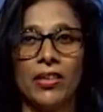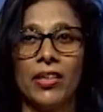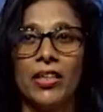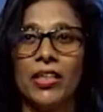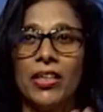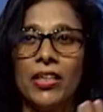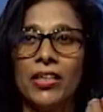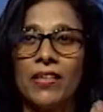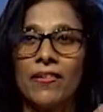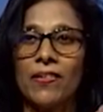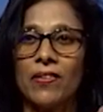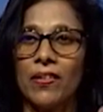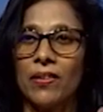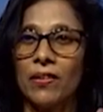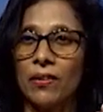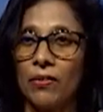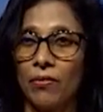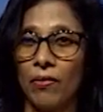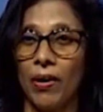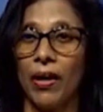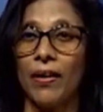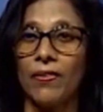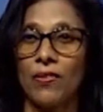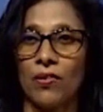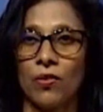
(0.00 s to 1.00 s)
he does not
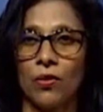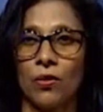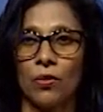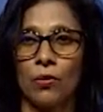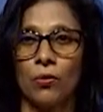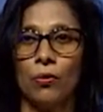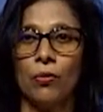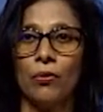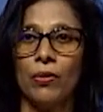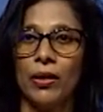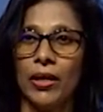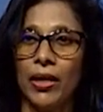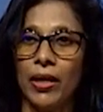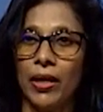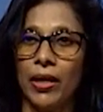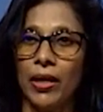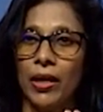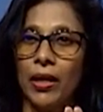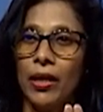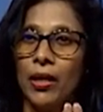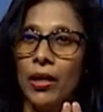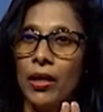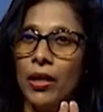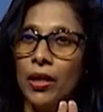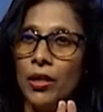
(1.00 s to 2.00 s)
trust or he
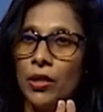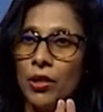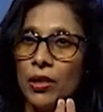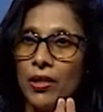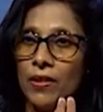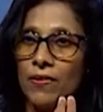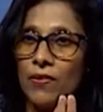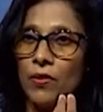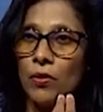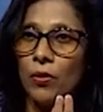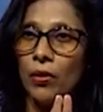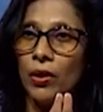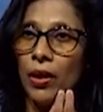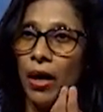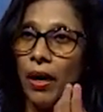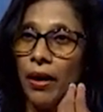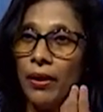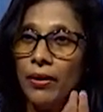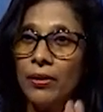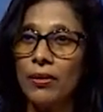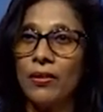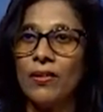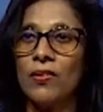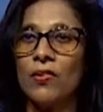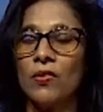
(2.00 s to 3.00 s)
does not
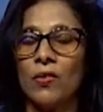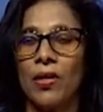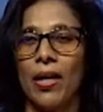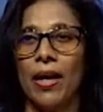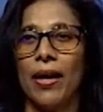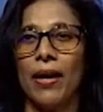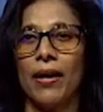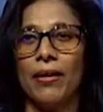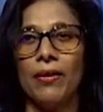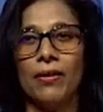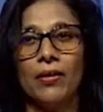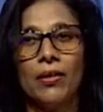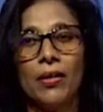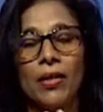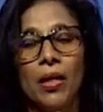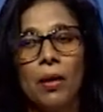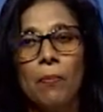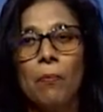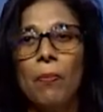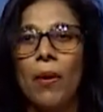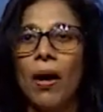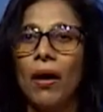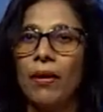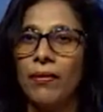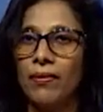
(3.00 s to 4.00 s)
understand
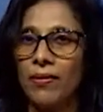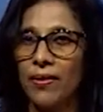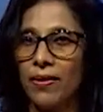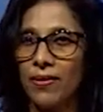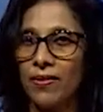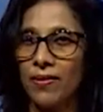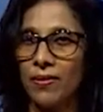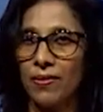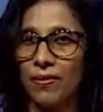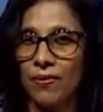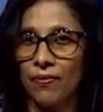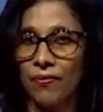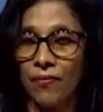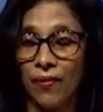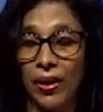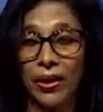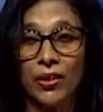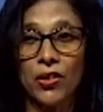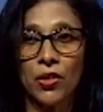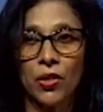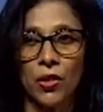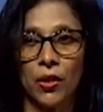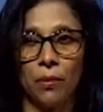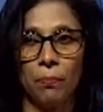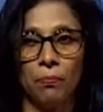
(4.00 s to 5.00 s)
about this
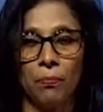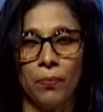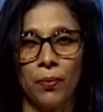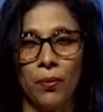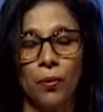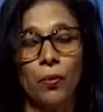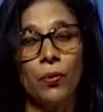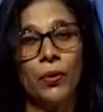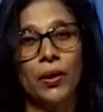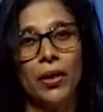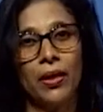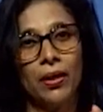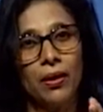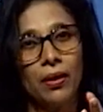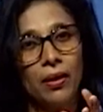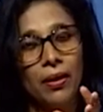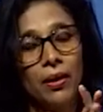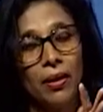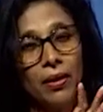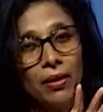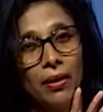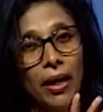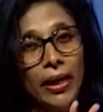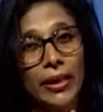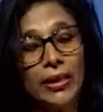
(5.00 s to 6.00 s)
friendship or the
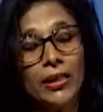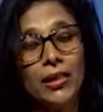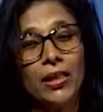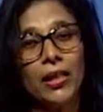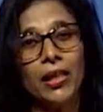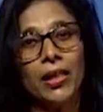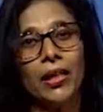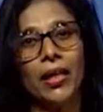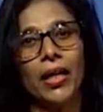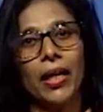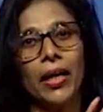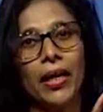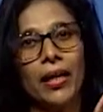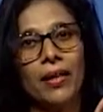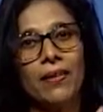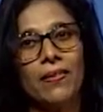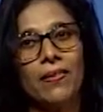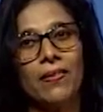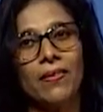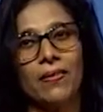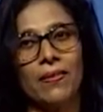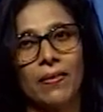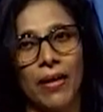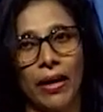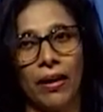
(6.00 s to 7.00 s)
nightingale's
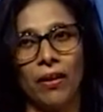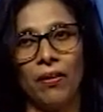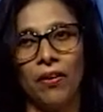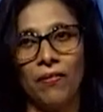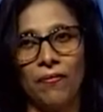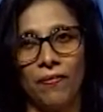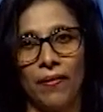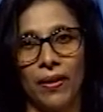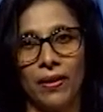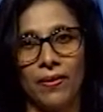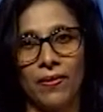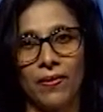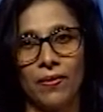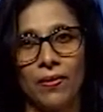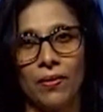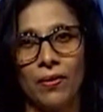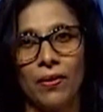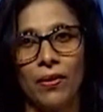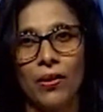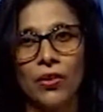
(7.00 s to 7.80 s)
sacrifice.